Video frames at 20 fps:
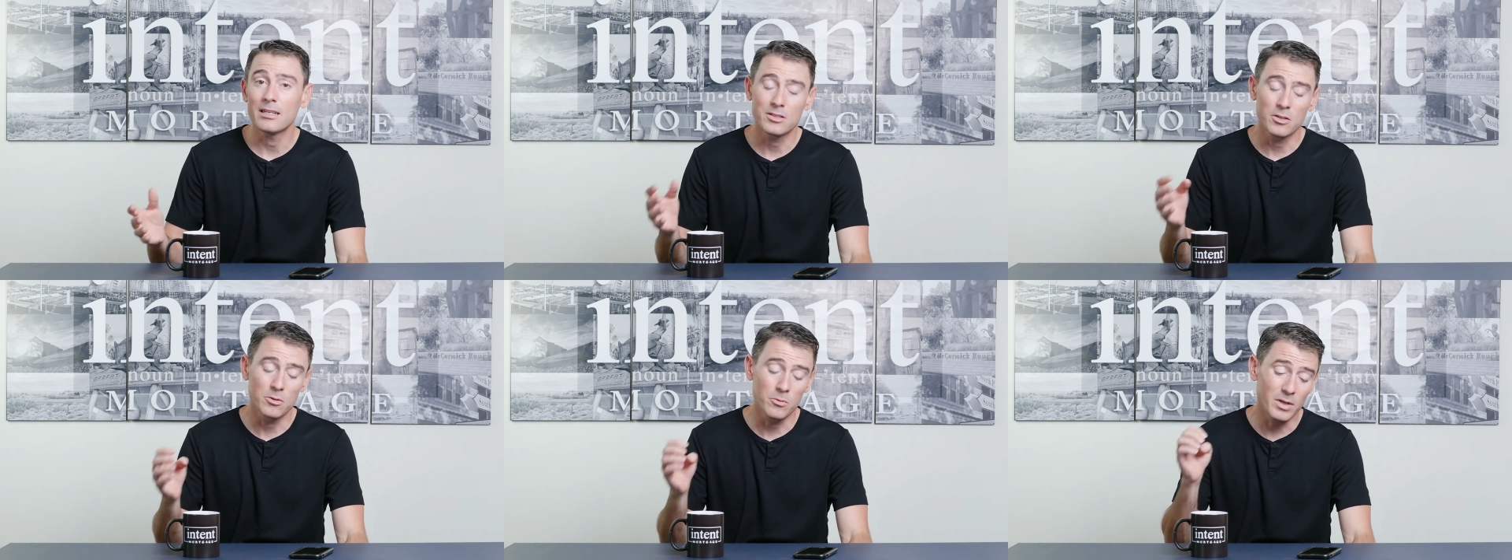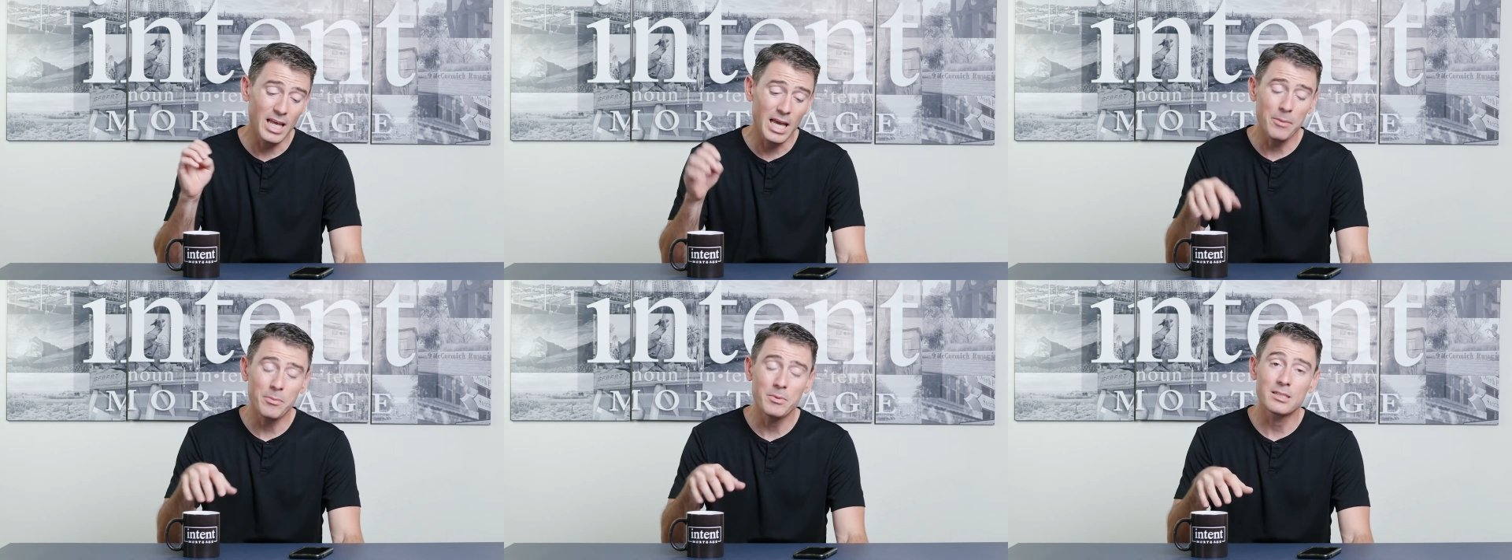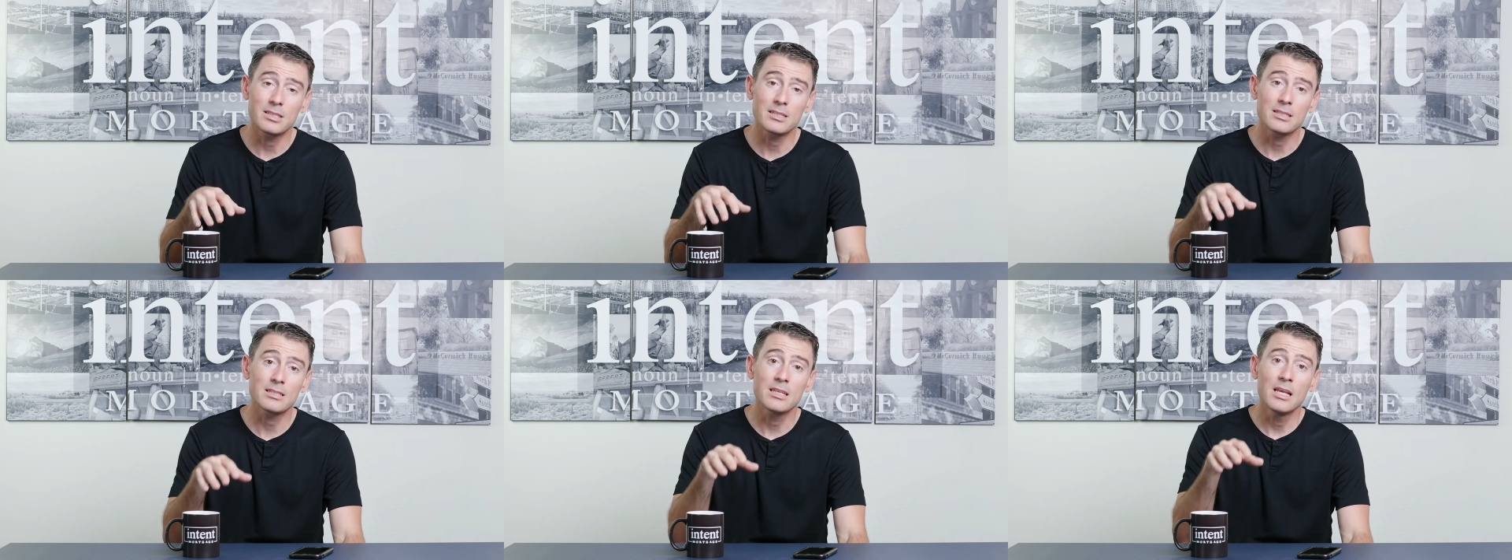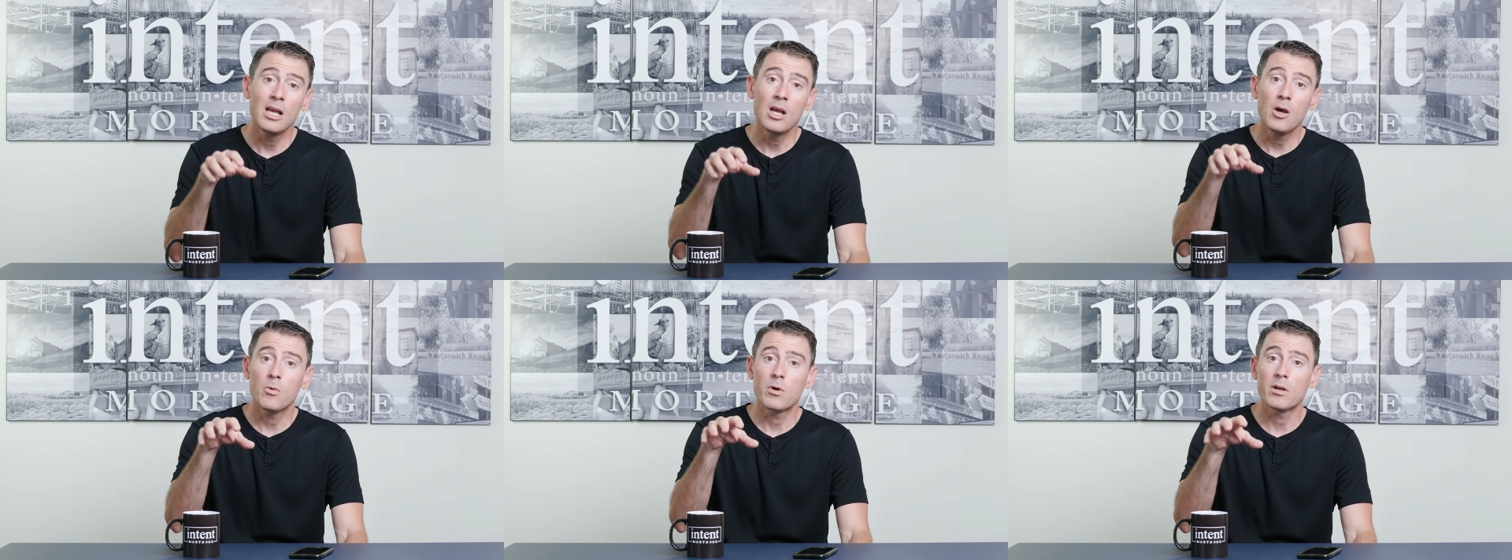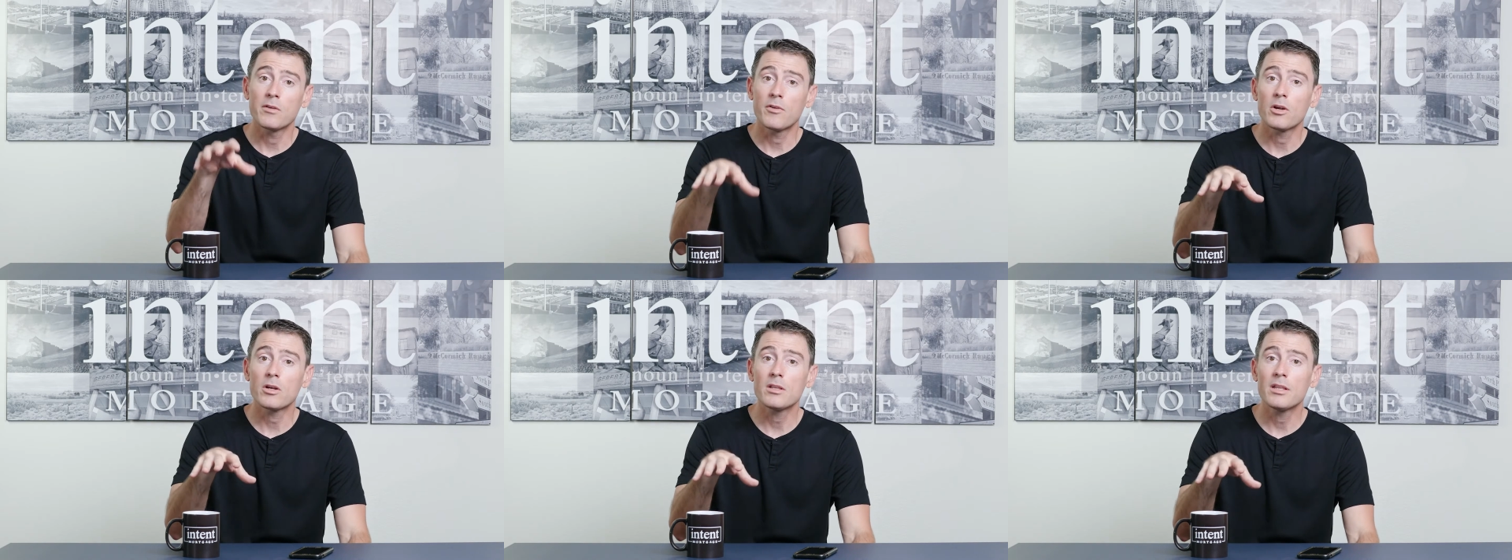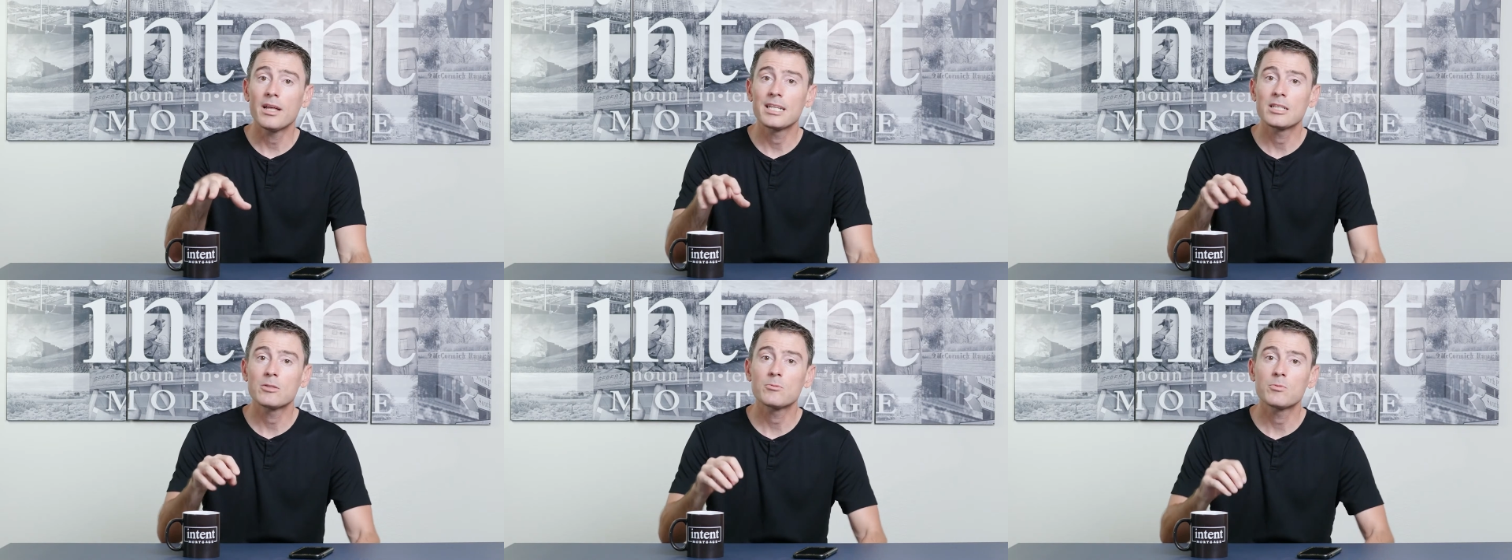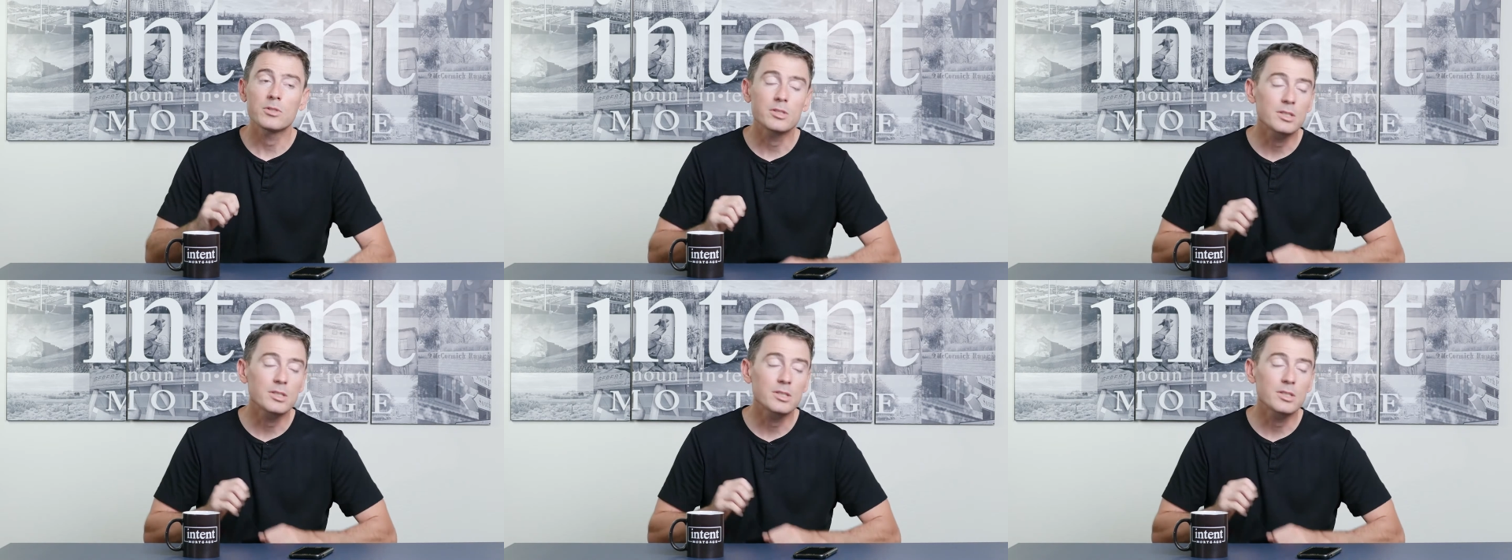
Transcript: So what happens is one of our clients will